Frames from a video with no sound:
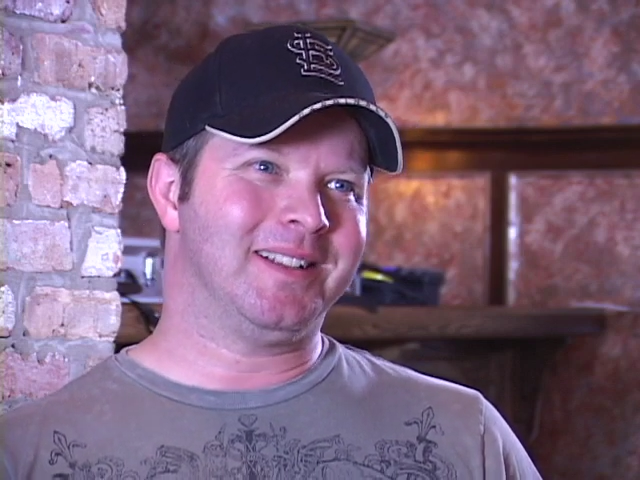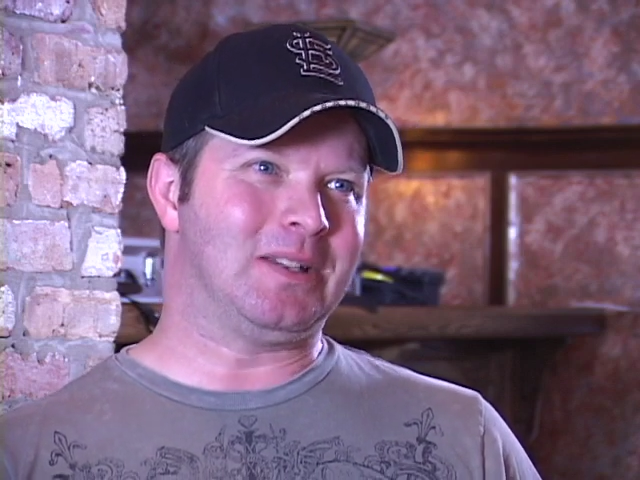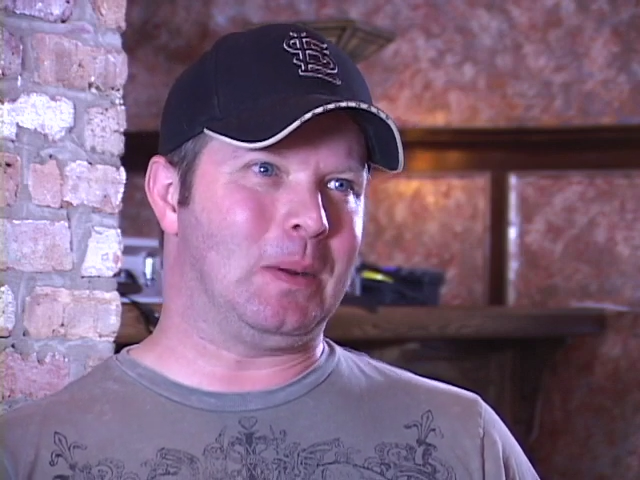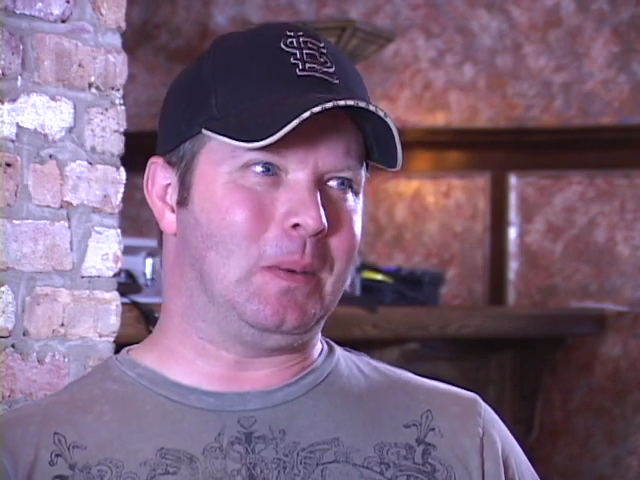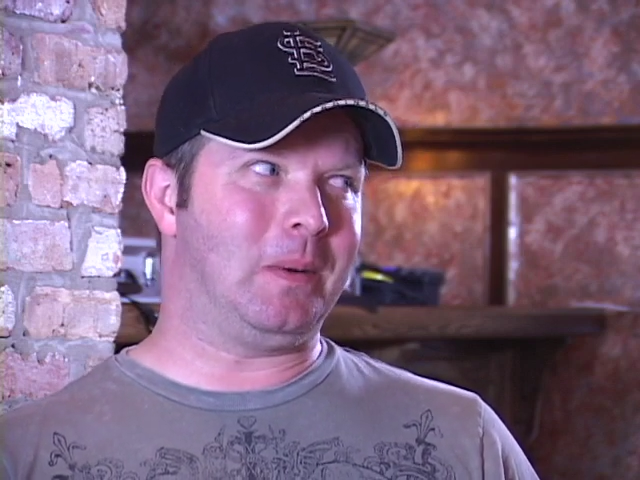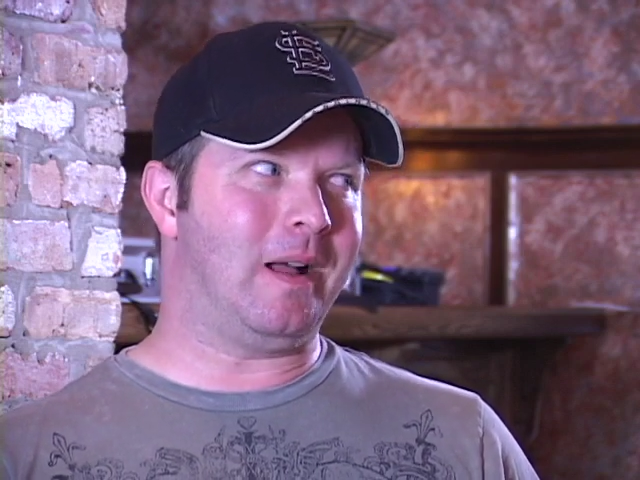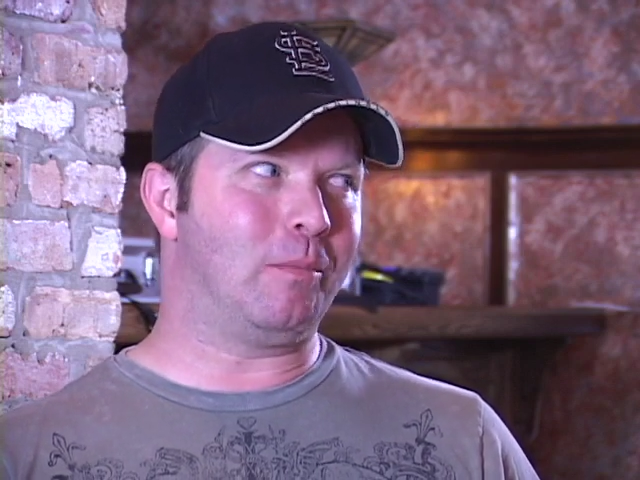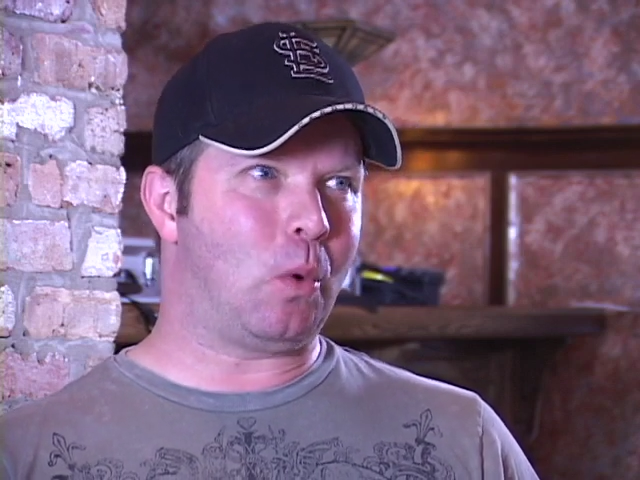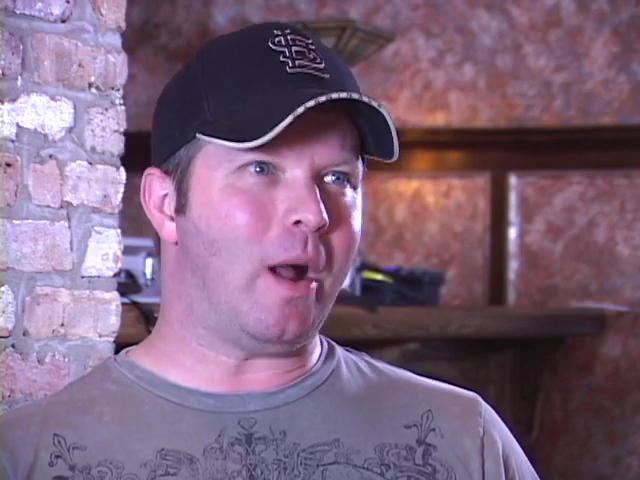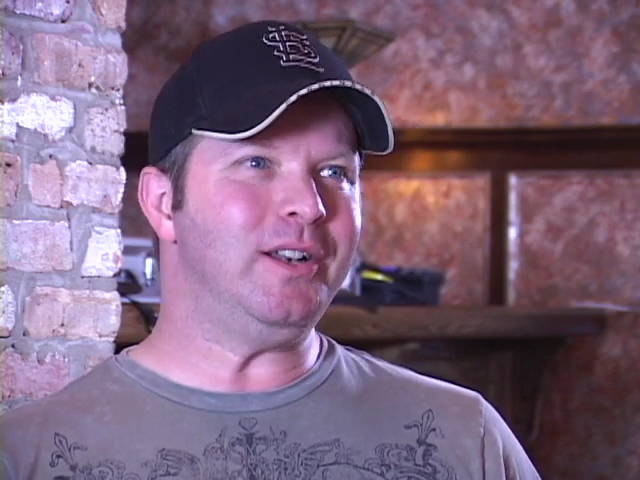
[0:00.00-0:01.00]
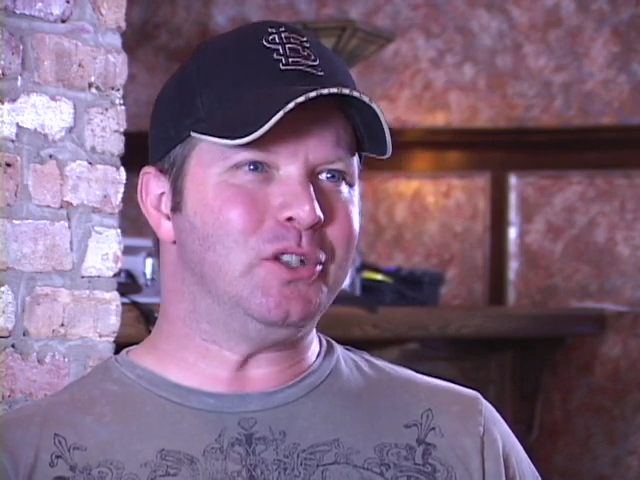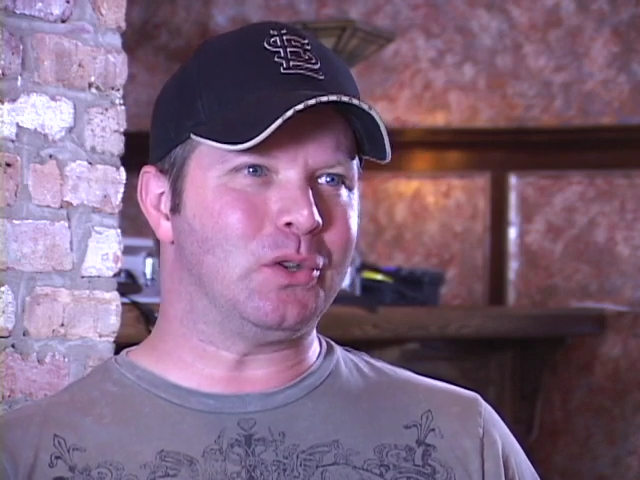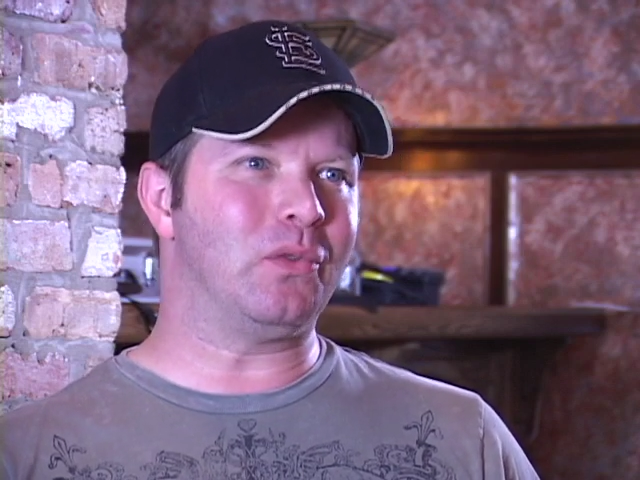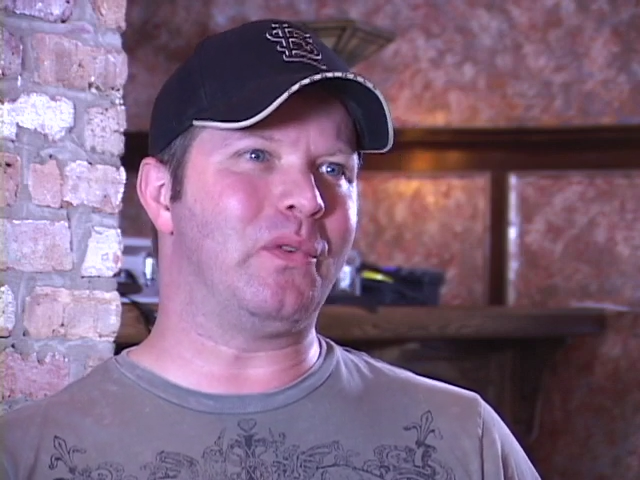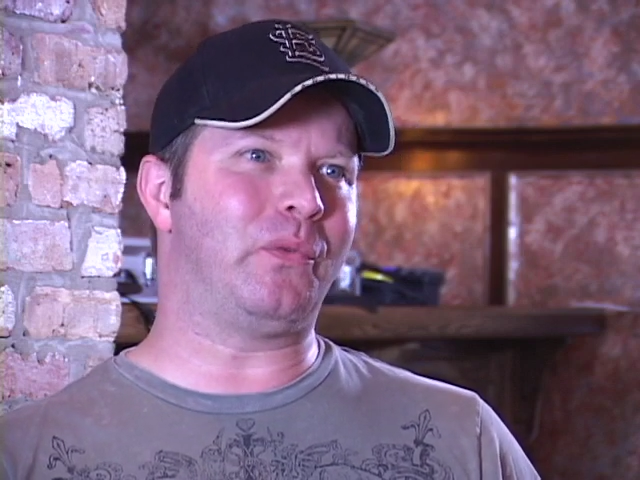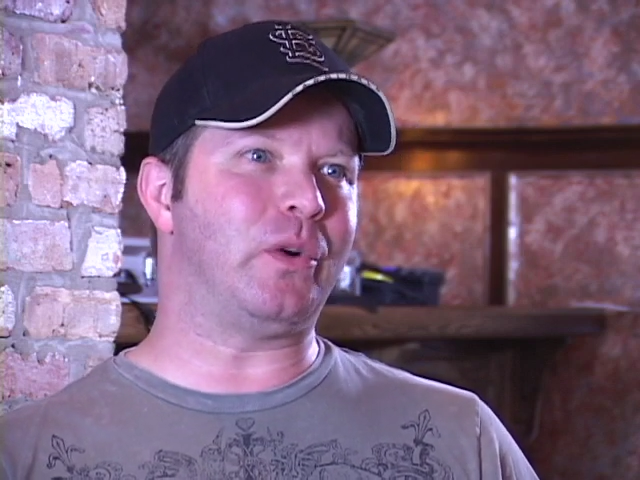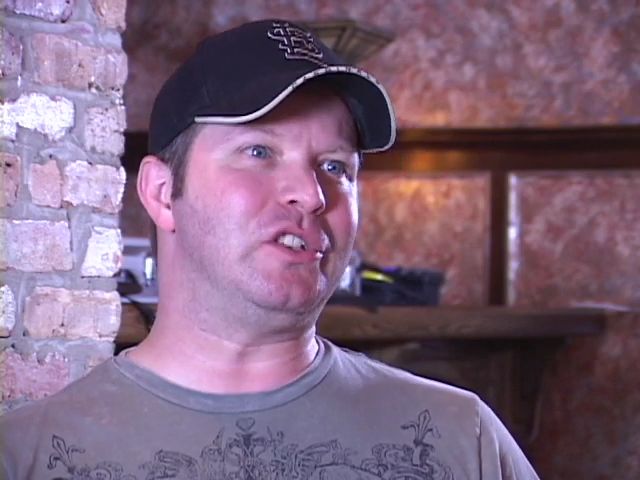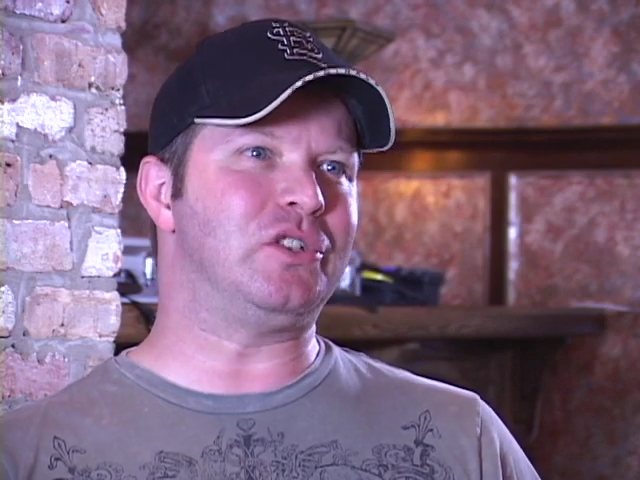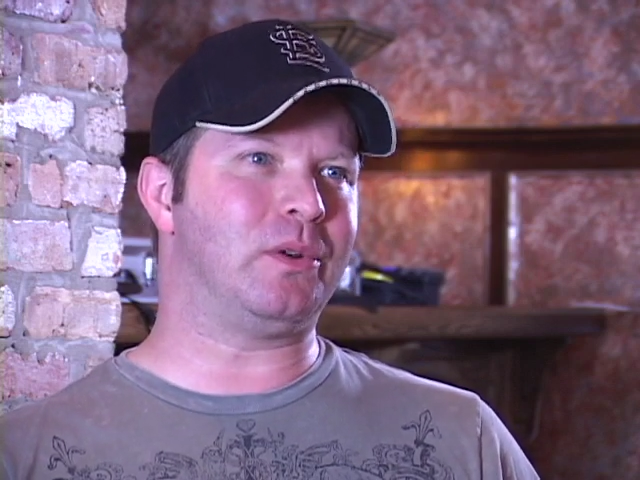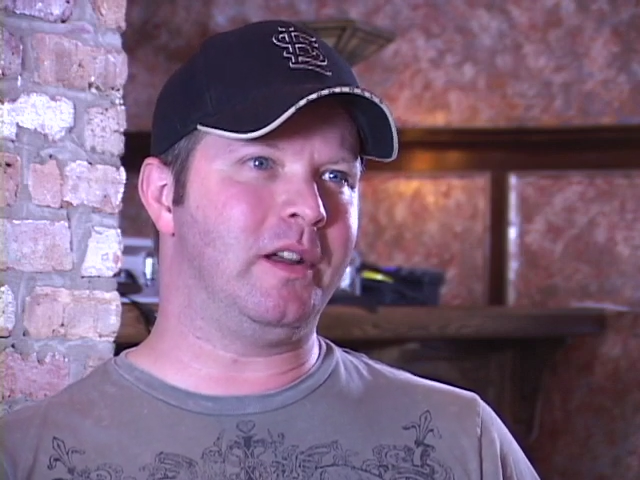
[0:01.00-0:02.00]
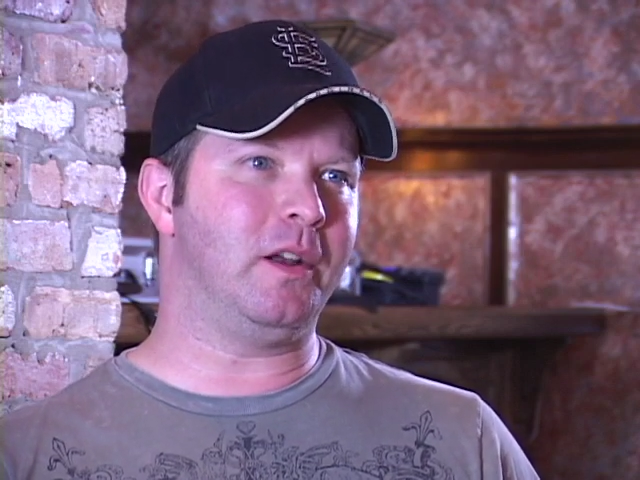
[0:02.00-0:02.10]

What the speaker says: So I'm quite sure the voices you're